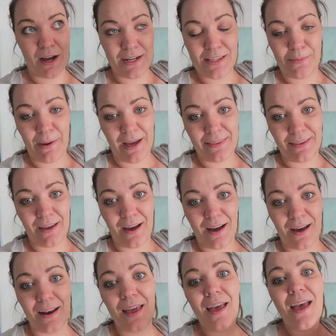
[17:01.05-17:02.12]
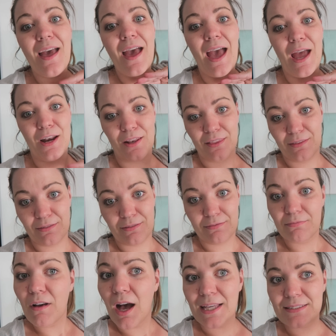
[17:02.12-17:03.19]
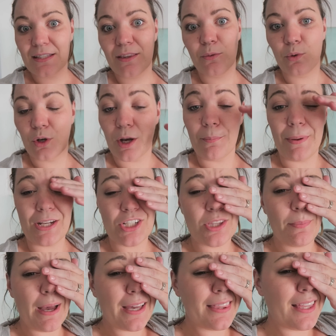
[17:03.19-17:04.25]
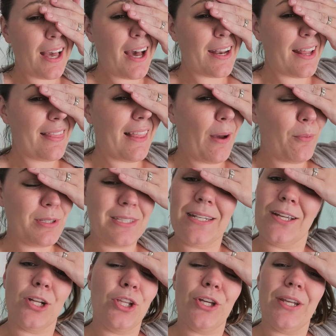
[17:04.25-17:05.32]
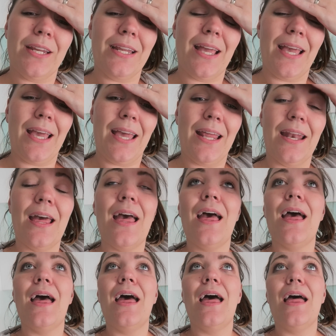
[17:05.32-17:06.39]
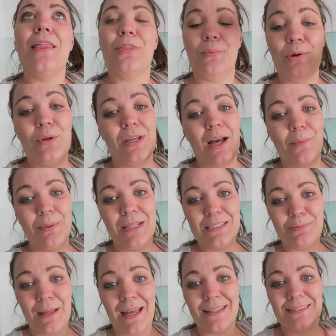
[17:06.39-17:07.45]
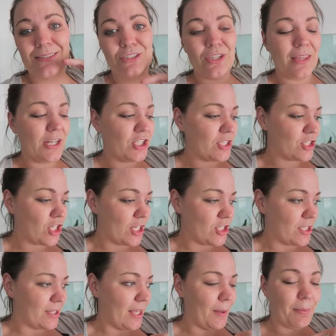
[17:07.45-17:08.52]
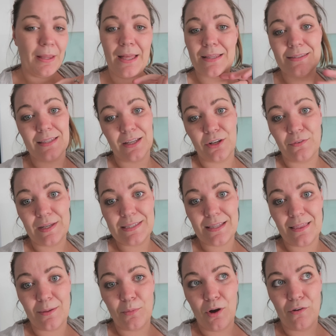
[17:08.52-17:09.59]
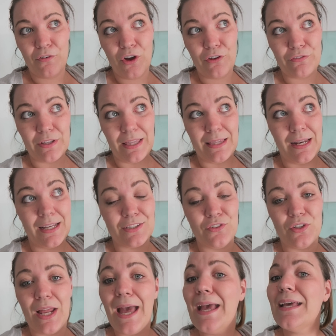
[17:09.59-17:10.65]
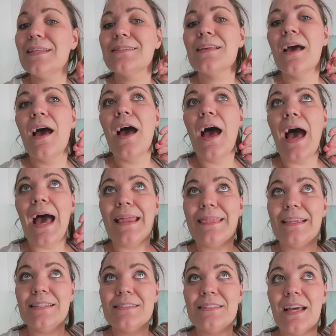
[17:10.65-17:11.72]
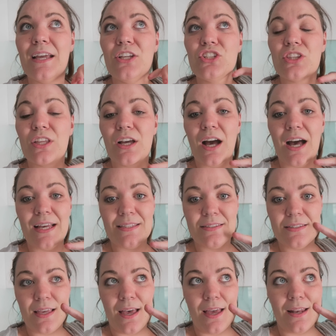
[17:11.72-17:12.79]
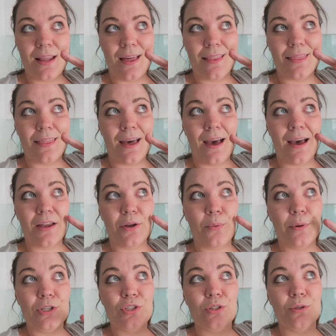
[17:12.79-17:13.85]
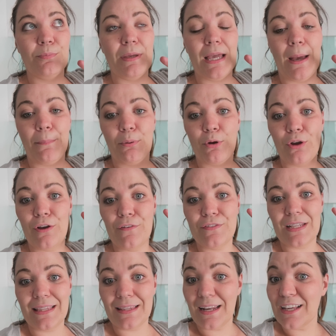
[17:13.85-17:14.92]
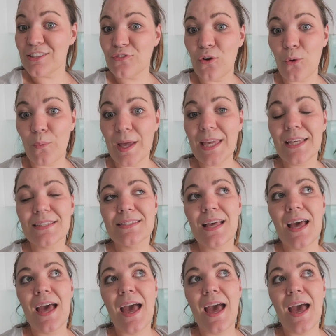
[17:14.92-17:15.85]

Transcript: right to the back of the yard and I said that we are going to bench the back of the yard and that wasn't included in the building company's plans. So they're just changing their plans. They're going to resend them off hopefully in the next few days. At this stage, the guy said that we should be approved in the next four weeks